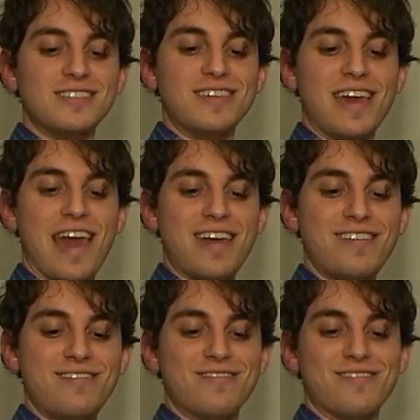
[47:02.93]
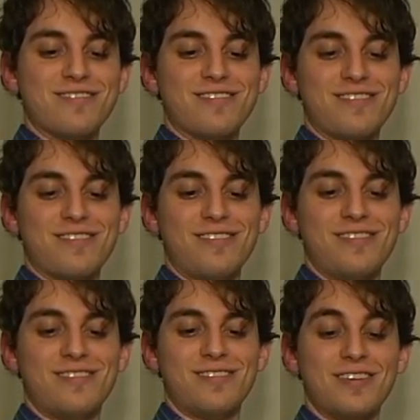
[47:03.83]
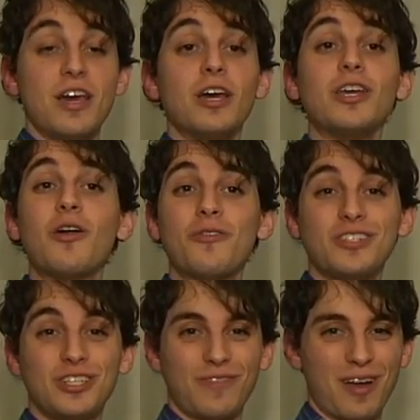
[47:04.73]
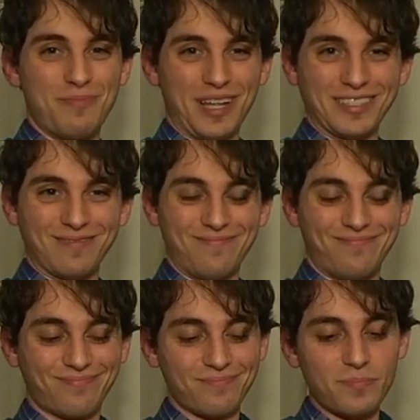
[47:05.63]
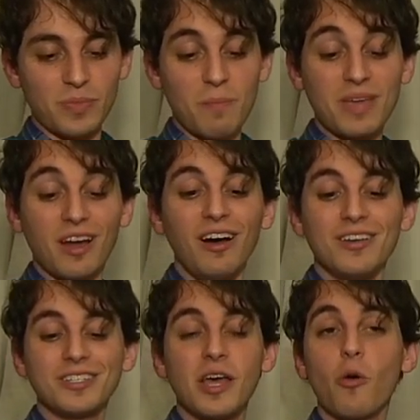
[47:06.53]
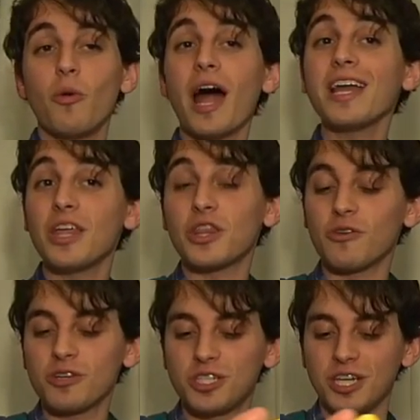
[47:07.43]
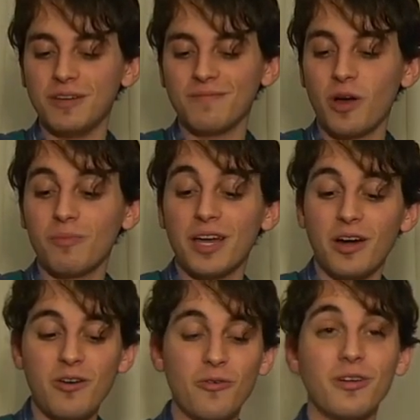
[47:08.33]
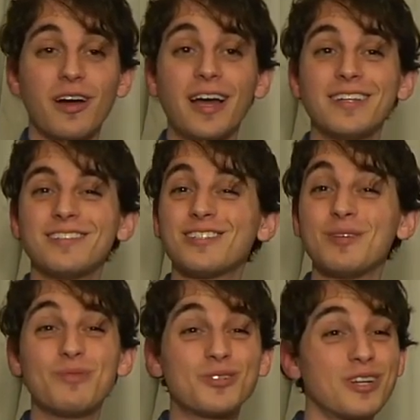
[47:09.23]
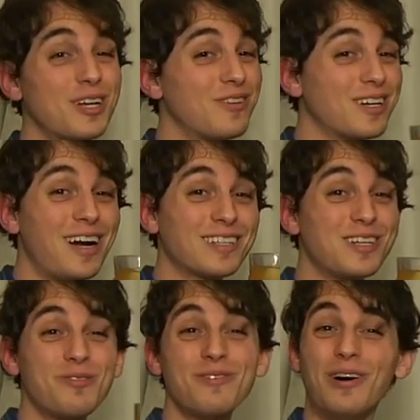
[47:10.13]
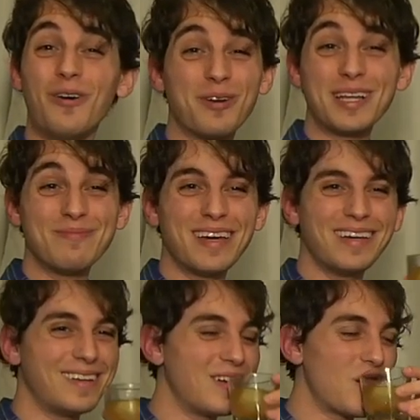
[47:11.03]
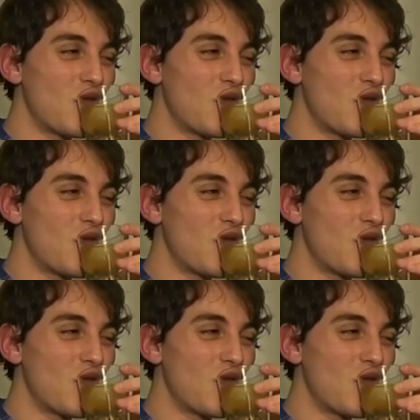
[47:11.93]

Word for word: Yeah, yeah. You know, this is very pleasant because when I get thirsty on my own, I can sip a drink of a cocktail we already made.